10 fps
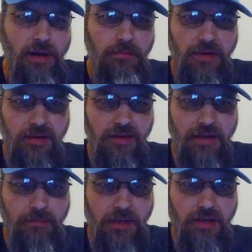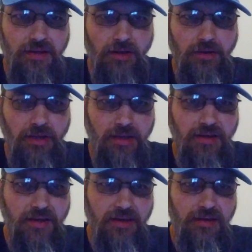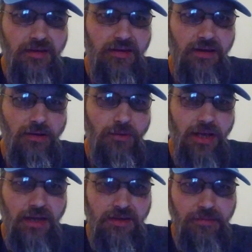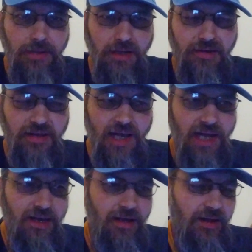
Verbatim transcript: up. Zemgus Girgensons, you know, Casey Mittelstadt.